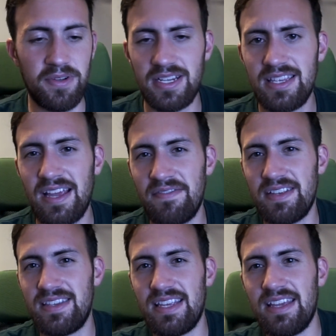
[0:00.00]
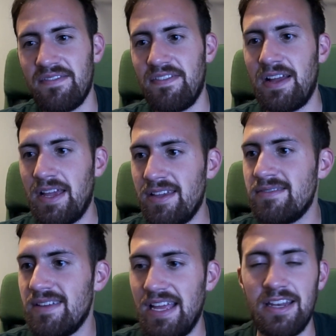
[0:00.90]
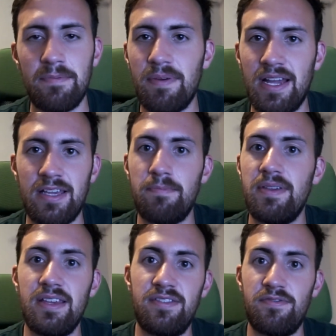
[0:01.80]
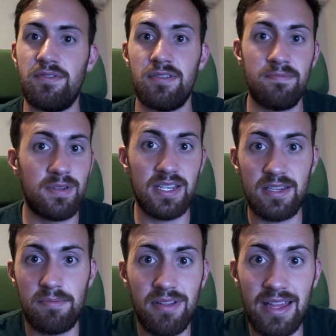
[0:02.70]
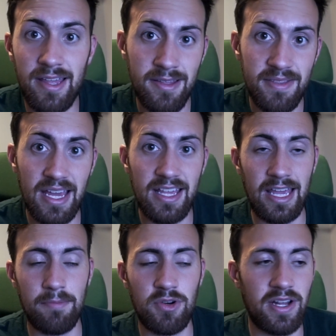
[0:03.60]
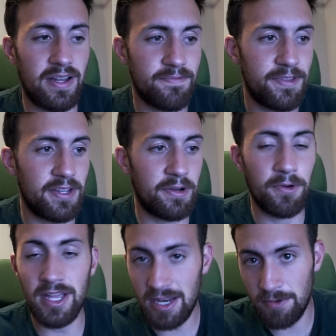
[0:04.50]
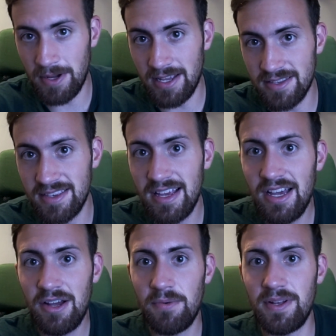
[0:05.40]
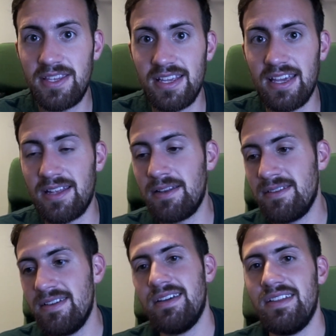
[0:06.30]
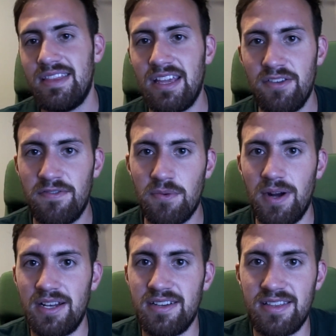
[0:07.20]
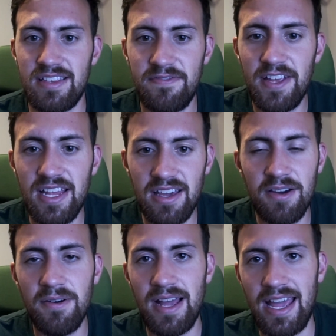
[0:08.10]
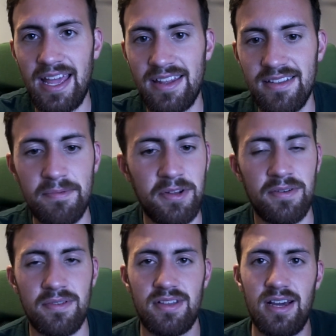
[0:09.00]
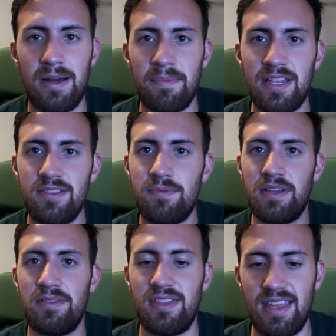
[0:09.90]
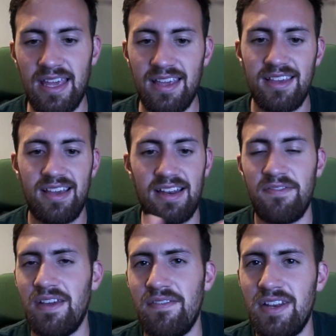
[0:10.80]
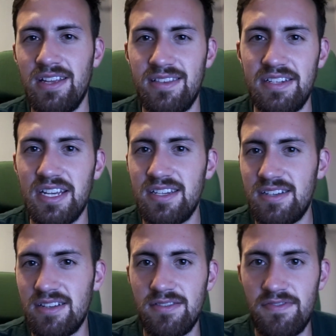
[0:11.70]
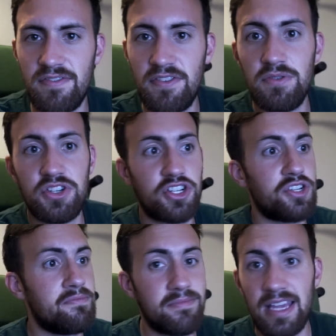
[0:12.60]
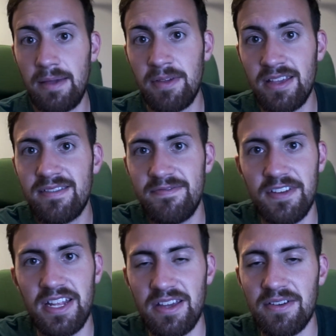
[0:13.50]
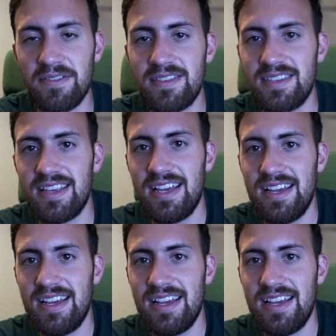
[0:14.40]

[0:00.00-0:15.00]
we'll just have to see if I end up buying a PS4 just to play that game or not. So anyways, once again, Thank you for watching this video and let me know in the comments what you think and if you have any suggestions for future gaming videos